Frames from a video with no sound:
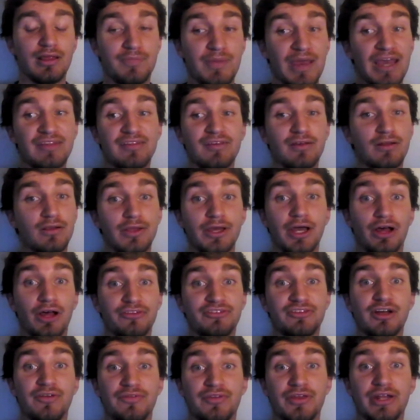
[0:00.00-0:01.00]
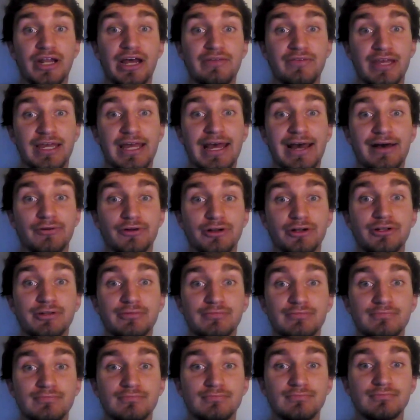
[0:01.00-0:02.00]
is basically all stuff that I've encountered
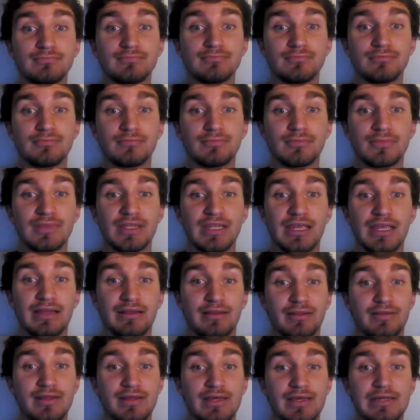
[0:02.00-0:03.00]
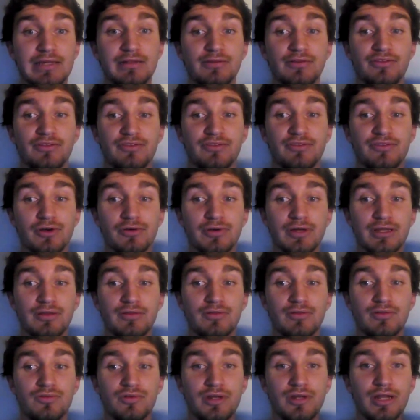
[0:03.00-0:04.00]
and seen, so
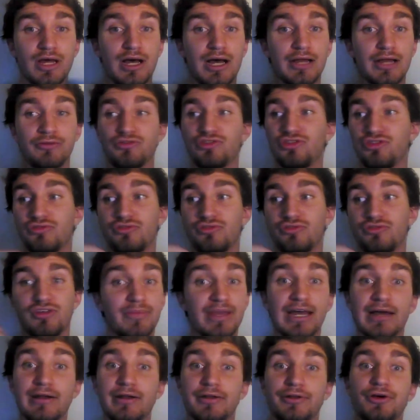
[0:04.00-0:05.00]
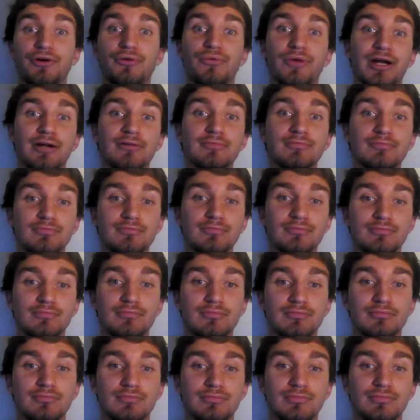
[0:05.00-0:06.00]
it's not just coming out of nowhere.
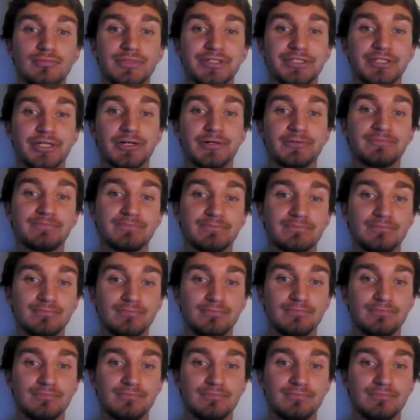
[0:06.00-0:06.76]
So